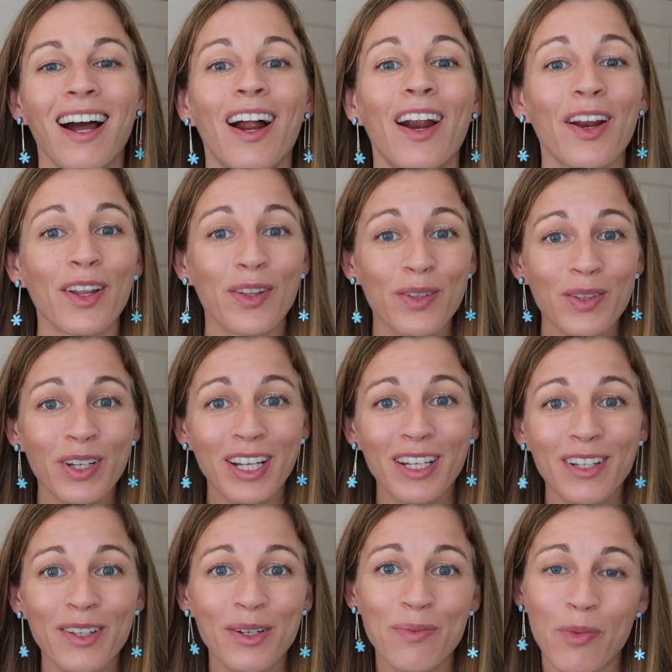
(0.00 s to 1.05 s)
Are you
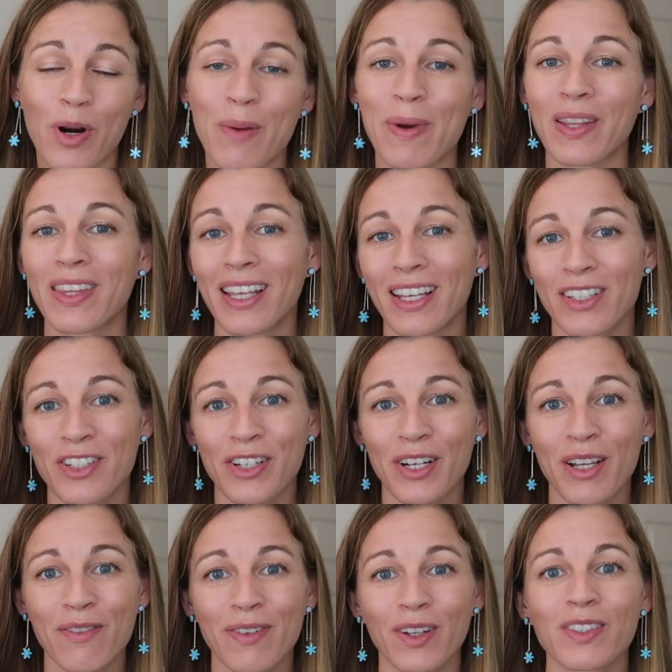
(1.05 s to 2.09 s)
looking to learn more about the
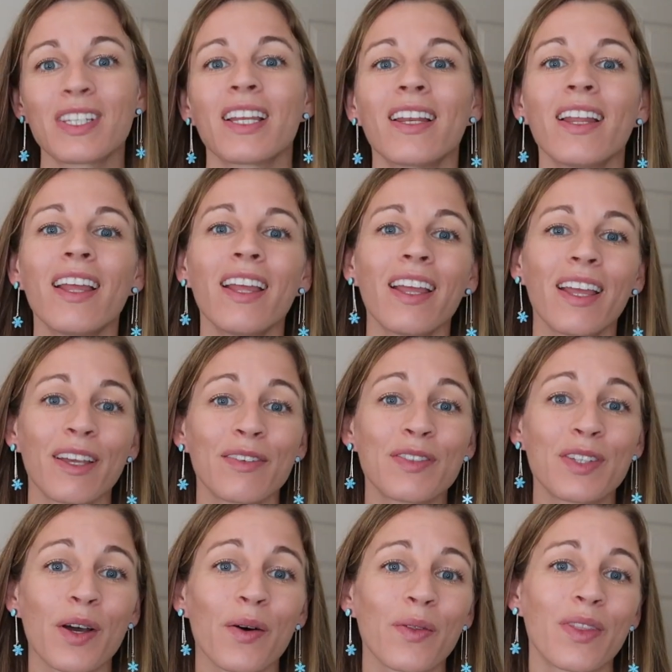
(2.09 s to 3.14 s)
history of felting? If
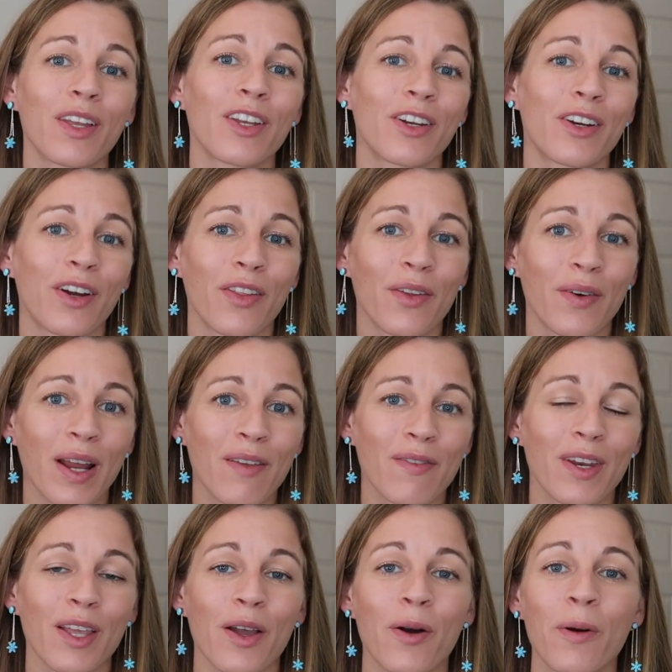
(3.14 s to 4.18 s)
so, then you're on the right
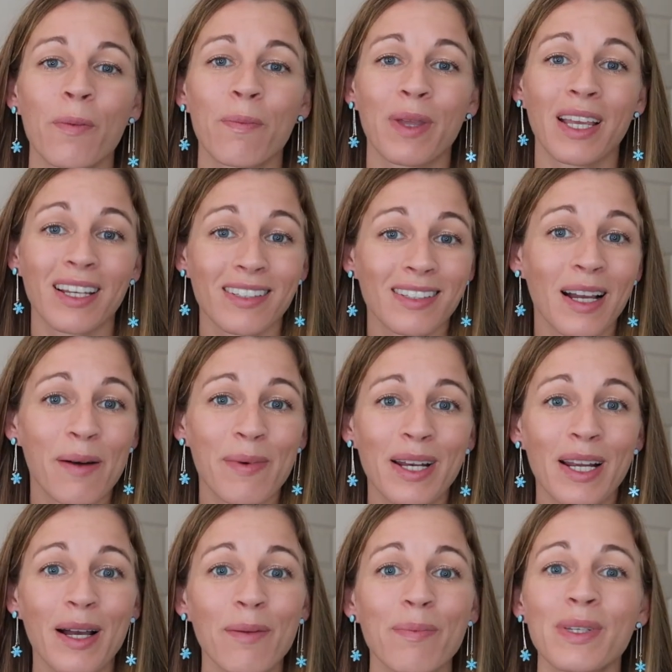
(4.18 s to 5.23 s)
video, because
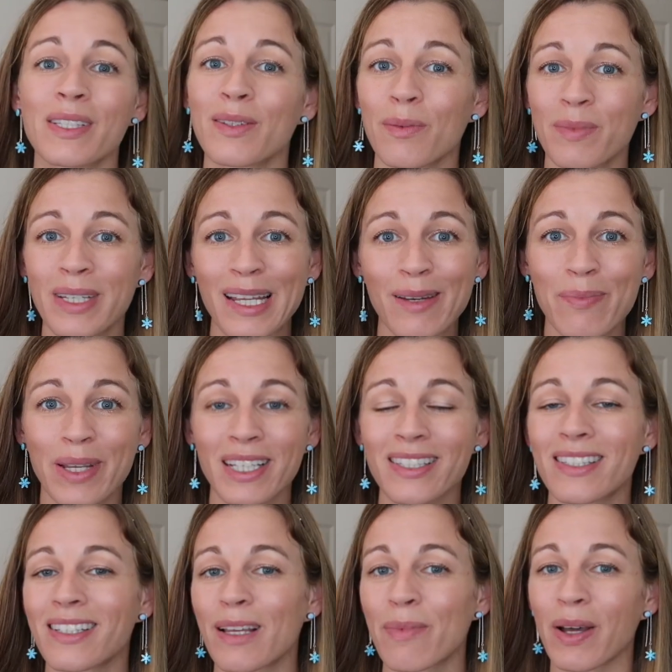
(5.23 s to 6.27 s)
coming up, some
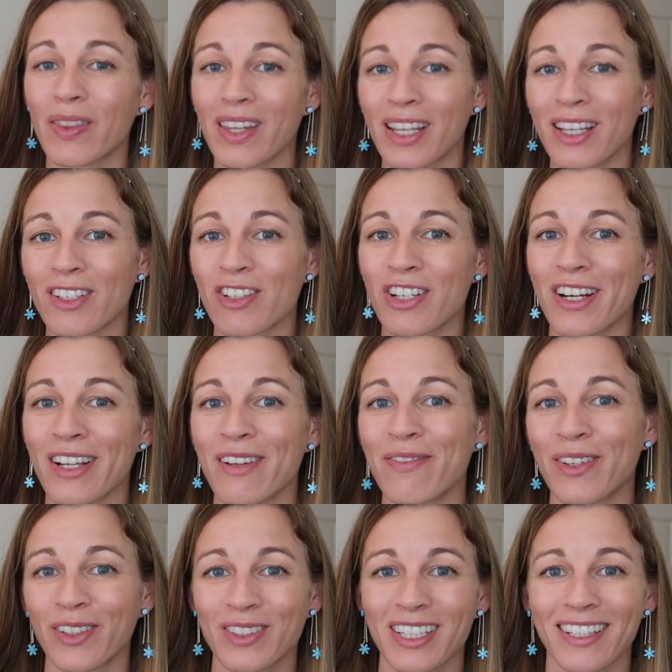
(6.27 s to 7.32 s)
tidbits about the history of
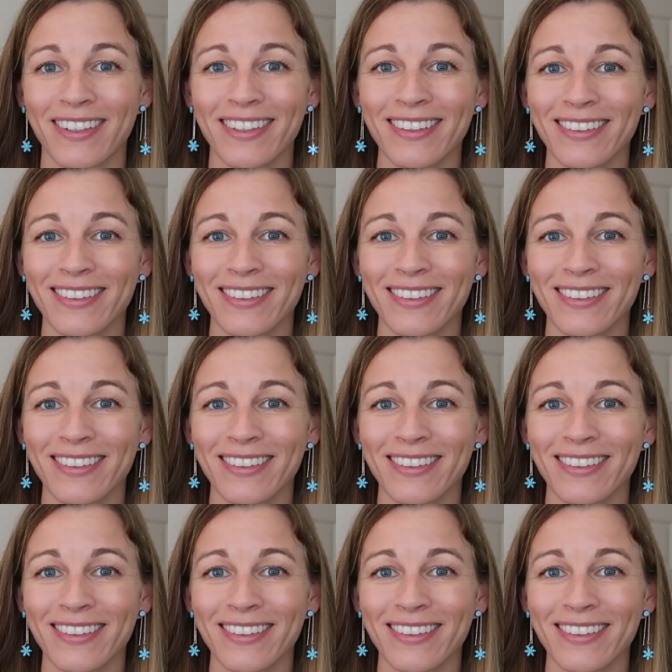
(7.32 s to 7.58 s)
felting.